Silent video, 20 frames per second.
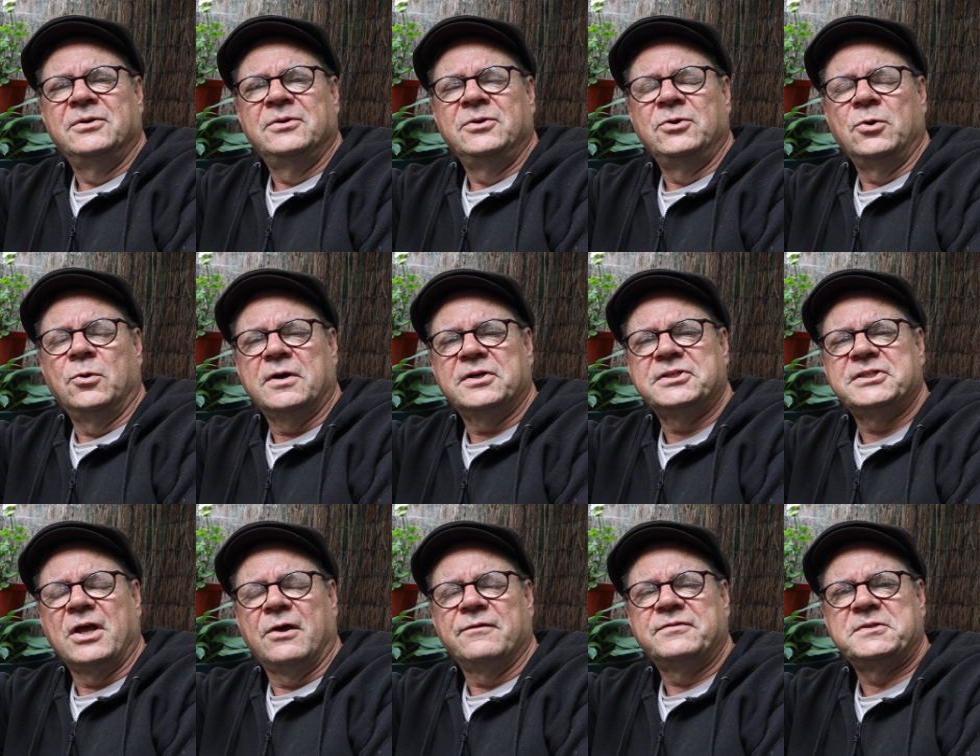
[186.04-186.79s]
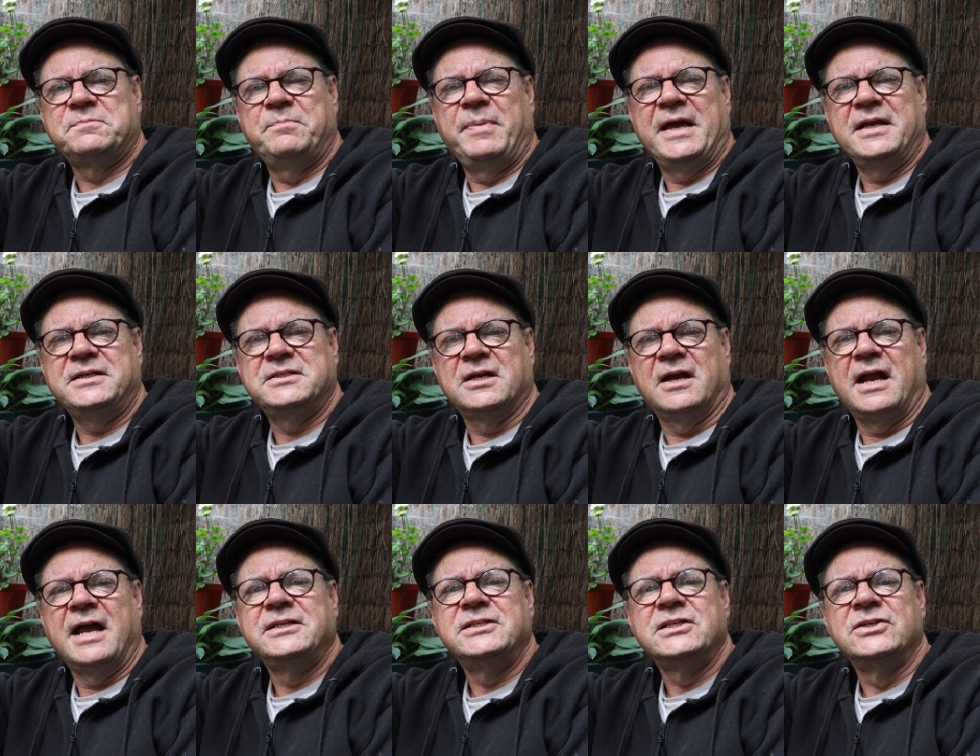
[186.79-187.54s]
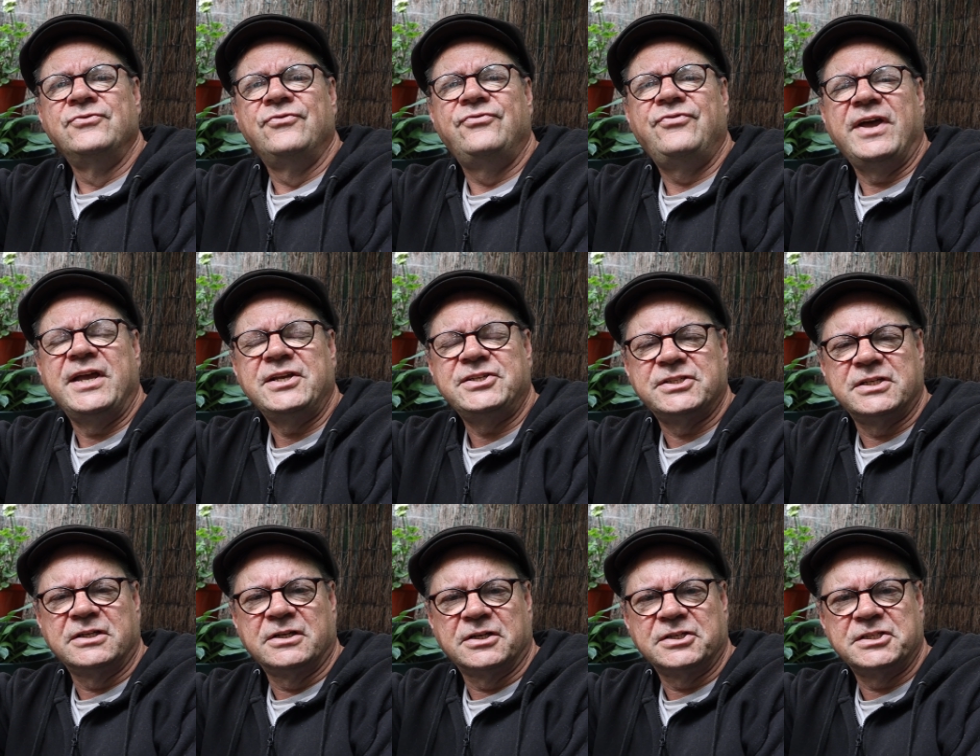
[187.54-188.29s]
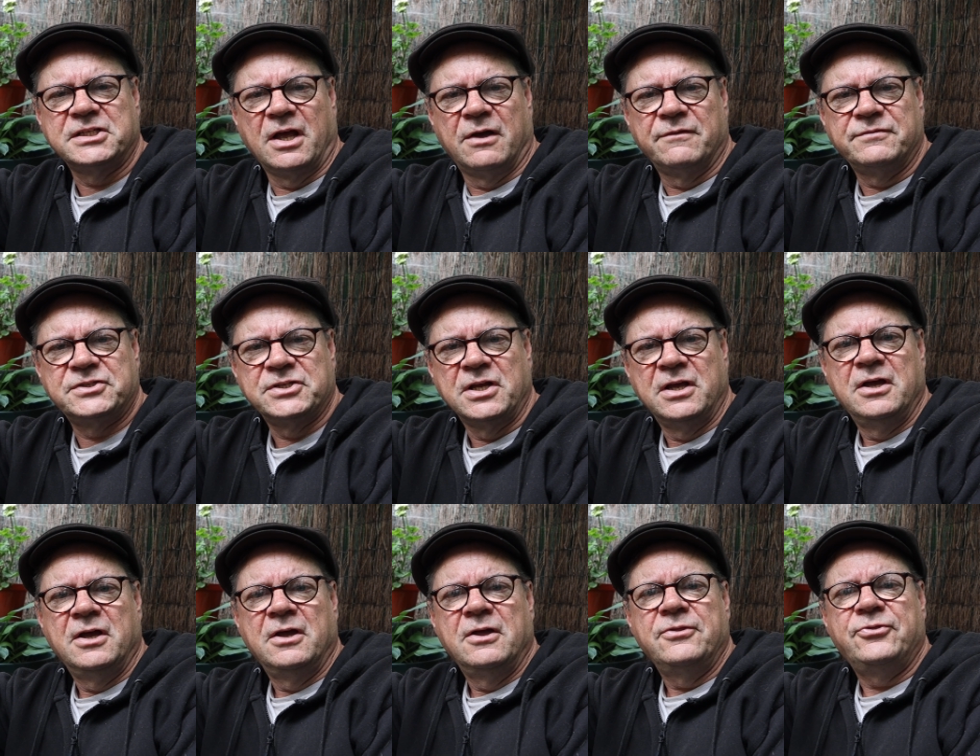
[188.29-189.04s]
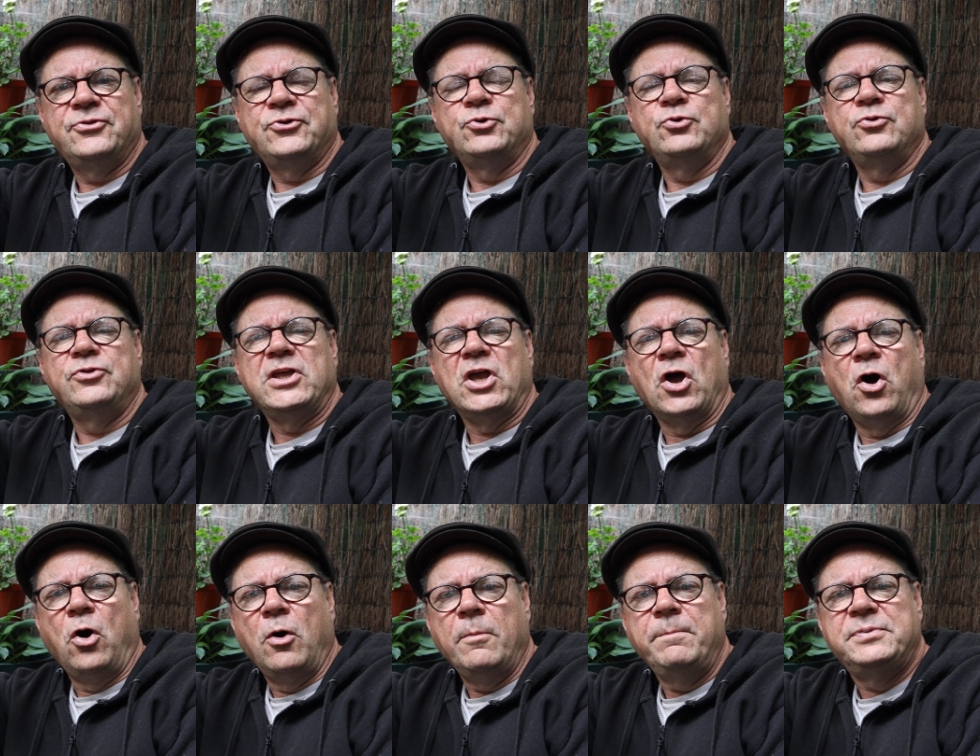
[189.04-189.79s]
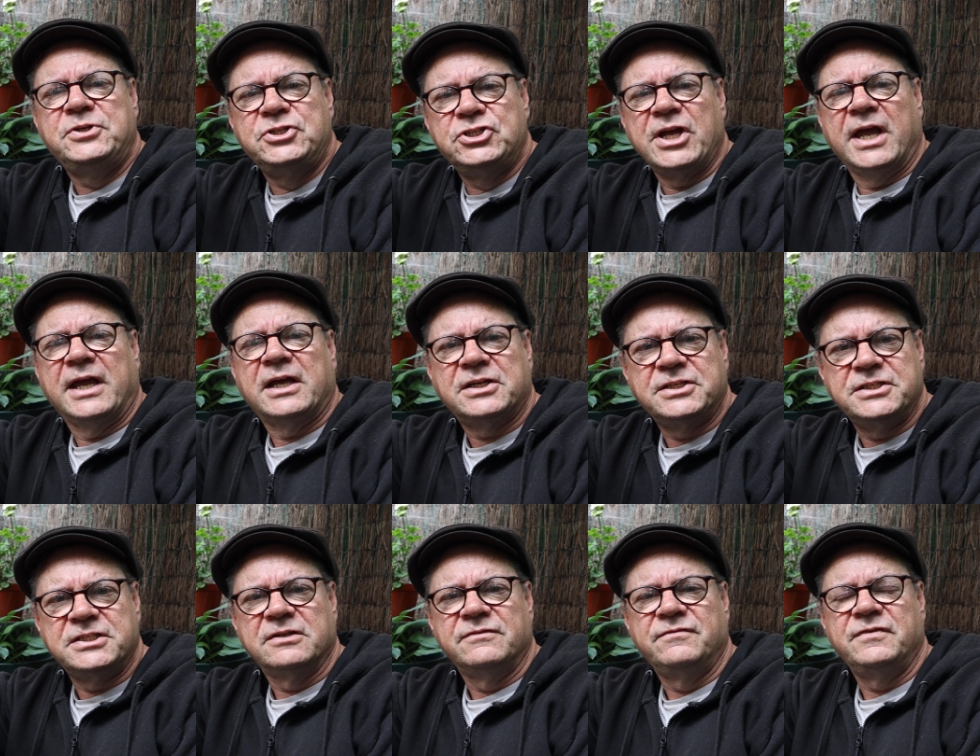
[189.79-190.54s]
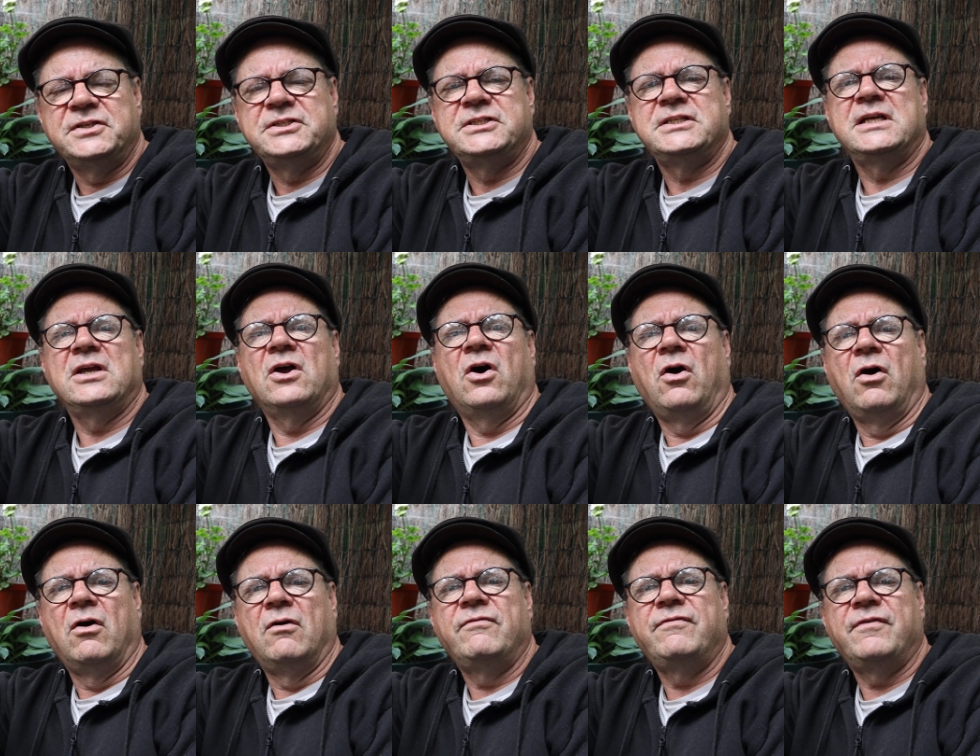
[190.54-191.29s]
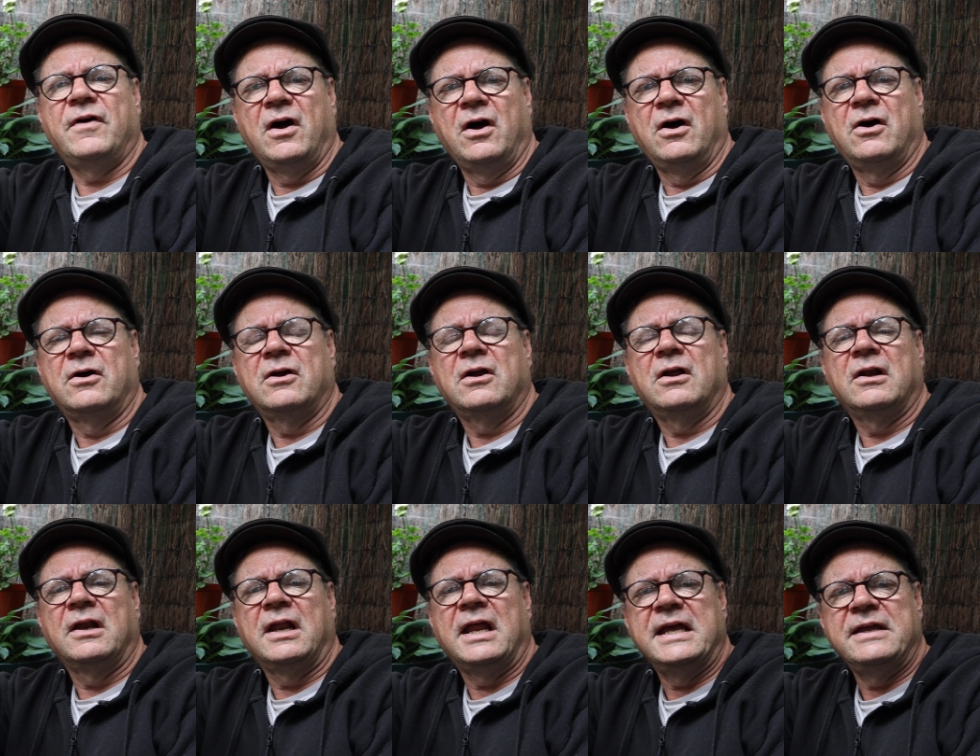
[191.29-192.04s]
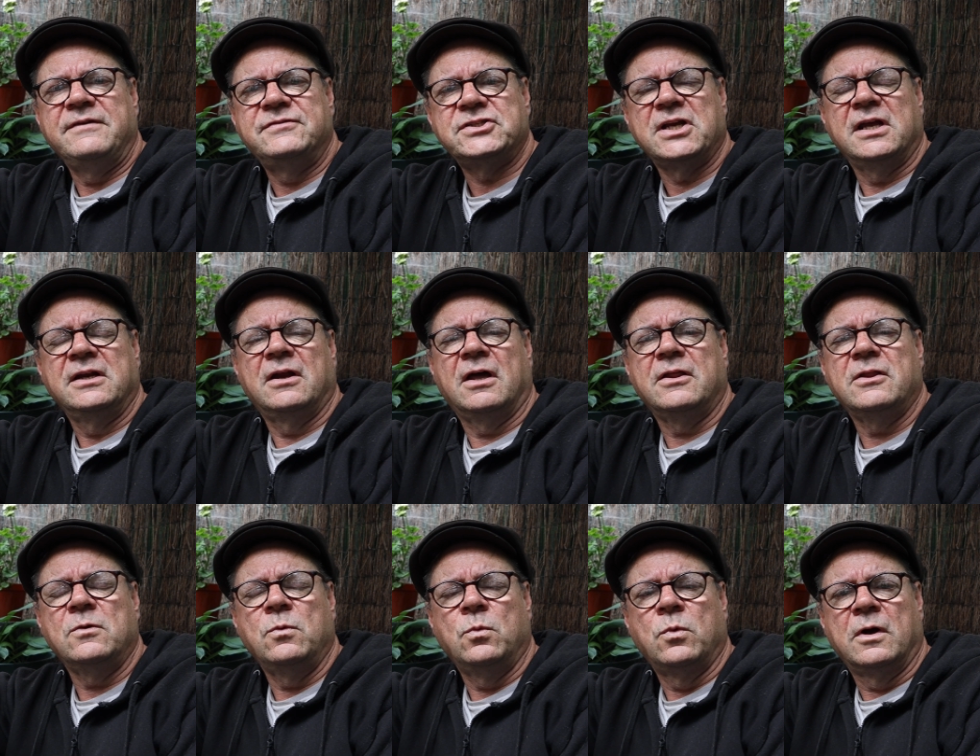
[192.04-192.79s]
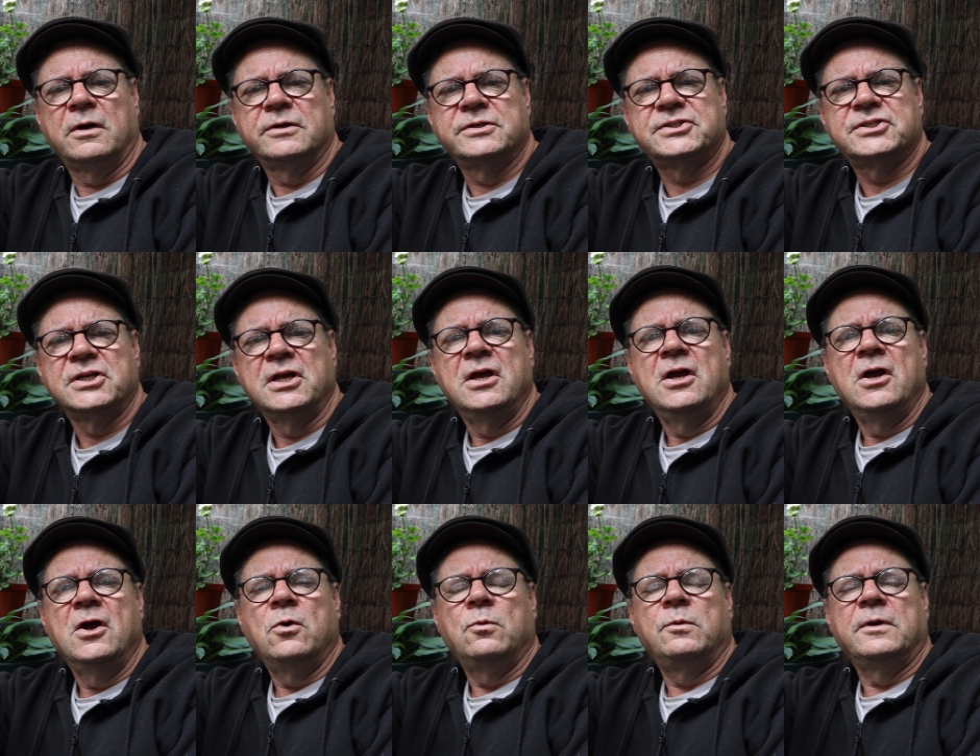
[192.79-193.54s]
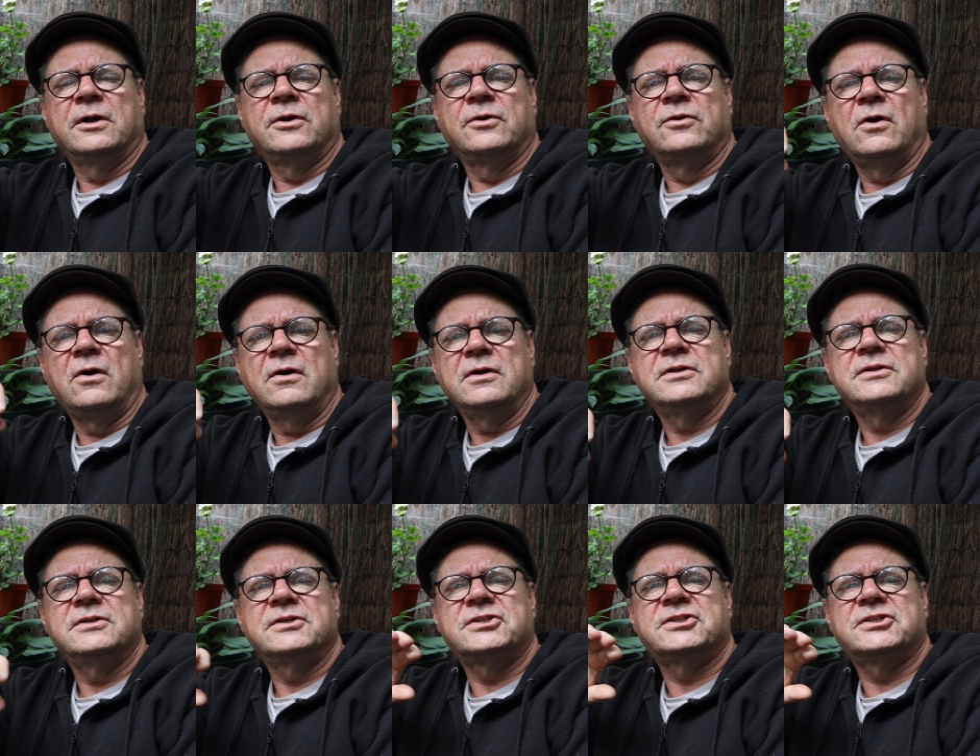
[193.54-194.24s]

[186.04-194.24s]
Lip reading: know ourselves better and invest in ourselves through the objectivity of our lives. In other words, we're not